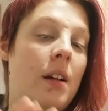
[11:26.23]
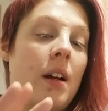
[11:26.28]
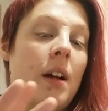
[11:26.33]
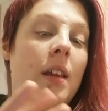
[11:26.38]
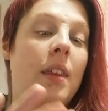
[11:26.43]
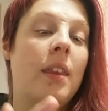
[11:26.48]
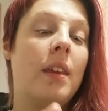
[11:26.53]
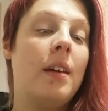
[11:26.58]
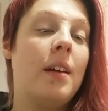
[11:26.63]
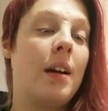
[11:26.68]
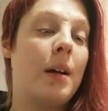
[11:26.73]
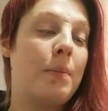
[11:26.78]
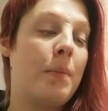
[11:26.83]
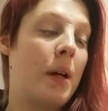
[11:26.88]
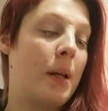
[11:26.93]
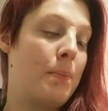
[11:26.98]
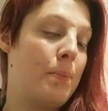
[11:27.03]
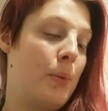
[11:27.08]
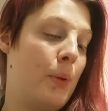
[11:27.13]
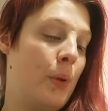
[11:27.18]
I think I
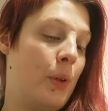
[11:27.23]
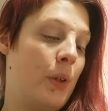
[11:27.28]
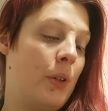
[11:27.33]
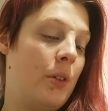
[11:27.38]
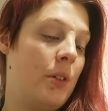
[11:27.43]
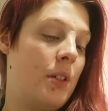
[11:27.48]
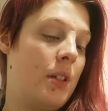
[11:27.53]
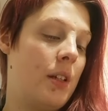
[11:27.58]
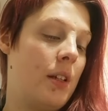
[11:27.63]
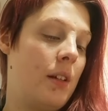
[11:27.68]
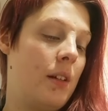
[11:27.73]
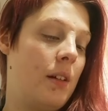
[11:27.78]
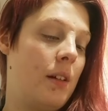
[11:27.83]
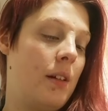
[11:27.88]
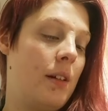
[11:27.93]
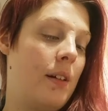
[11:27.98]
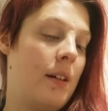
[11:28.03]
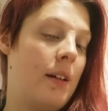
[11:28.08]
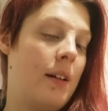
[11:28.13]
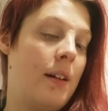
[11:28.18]
might put
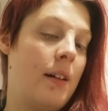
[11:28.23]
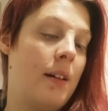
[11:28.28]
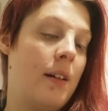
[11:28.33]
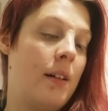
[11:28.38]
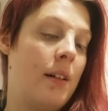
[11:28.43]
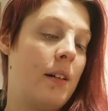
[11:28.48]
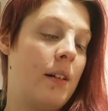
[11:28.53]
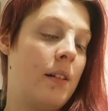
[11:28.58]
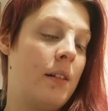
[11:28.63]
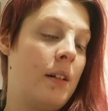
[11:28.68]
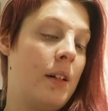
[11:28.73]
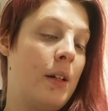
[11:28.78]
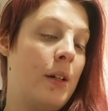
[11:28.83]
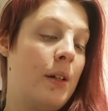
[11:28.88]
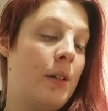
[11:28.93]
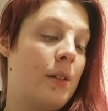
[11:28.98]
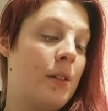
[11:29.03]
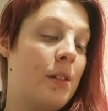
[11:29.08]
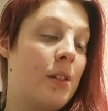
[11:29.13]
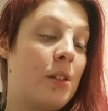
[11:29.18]

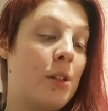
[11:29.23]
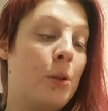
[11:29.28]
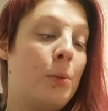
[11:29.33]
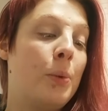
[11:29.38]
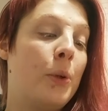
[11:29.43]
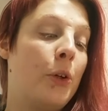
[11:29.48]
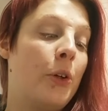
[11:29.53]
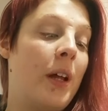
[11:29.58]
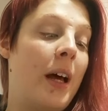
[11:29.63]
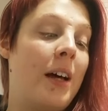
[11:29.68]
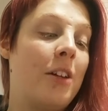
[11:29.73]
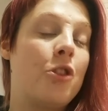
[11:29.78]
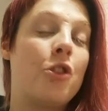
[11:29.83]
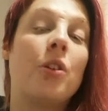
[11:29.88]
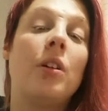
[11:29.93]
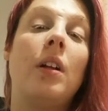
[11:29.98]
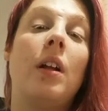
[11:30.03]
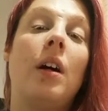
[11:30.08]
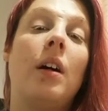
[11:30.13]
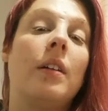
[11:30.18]

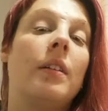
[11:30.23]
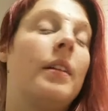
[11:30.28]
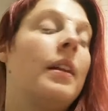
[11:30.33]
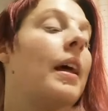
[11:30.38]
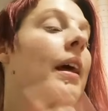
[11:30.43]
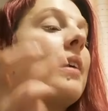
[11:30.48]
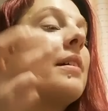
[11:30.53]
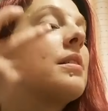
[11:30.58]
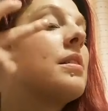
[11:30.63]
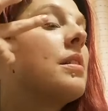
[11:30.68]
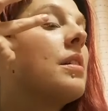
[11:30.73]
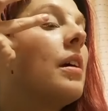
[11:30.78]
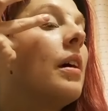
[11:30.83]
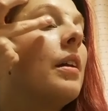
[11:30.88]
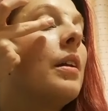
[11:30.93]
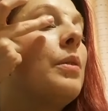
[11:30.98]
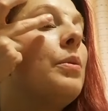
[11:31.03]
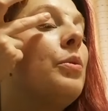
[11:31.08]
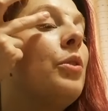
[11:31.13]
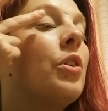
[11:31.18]
Supernatural on next.
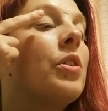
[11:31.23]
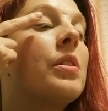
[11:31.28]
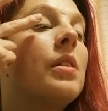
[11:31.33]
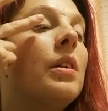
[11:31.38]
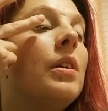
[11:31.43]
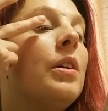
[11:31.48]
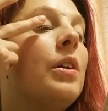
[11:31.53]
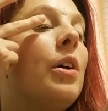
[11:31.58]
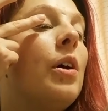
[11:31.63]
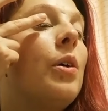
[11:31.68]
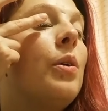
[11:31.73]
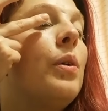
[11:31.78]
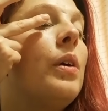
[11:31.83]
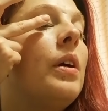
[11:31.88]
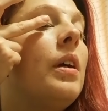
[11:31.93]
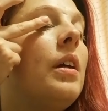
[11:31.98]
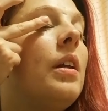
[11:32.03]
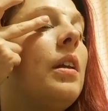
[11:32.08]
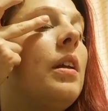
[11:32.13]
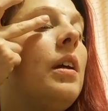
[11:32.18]
And I'm just going to go
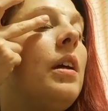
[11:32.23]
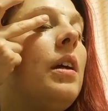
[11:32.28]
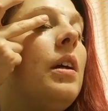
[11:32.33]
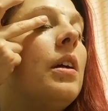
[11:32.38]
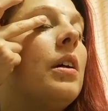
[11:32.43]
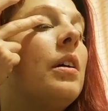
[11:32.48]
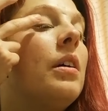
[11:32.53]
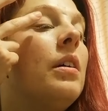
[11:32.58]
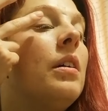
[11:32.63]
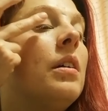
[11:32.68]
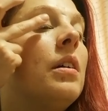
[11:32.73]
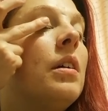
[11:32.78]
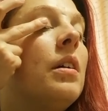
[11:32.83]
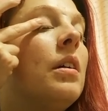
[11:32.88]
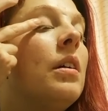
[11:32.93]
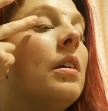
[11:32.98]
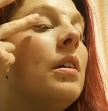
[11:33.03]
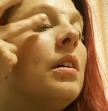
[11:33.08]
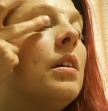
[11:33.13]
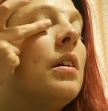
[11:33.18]
in here,
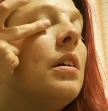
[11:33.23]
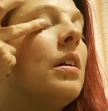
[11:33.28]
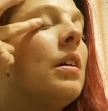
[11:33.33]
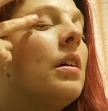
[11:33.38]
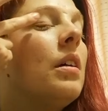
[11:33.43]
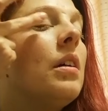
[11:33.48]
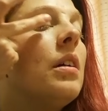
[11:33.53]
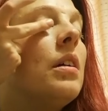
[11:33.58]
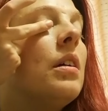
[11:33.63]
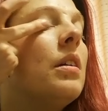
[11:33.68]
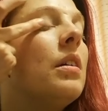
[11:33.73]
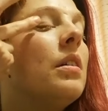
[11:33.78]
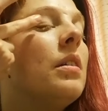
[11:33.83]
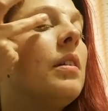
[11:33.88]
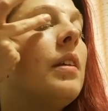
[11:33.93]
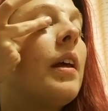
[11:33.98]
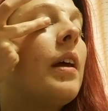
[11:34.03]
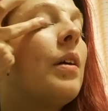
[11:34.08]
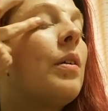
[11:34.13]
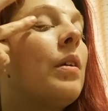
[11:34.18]

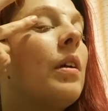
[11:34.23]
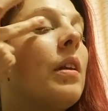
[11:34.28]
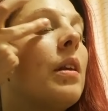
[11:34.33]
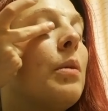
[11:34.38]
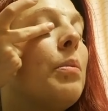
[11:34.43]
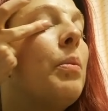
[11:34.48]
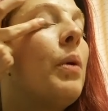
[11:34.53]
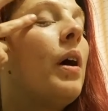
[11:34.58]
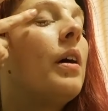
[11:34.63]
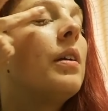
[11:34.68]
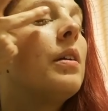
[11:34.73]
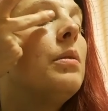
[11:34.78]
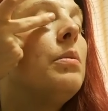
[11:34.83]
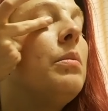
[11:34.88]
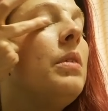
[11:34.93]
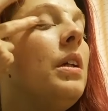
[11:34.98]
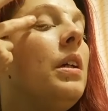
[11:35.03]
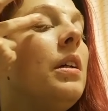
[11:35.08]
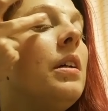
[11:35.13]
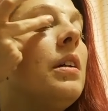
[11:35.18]
down at the
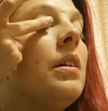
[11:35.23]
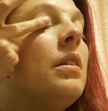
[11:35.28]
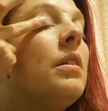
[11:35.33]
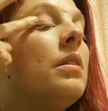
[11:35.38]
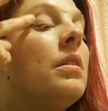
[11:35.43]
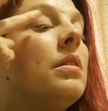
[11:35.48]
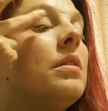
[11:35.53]
bottom here,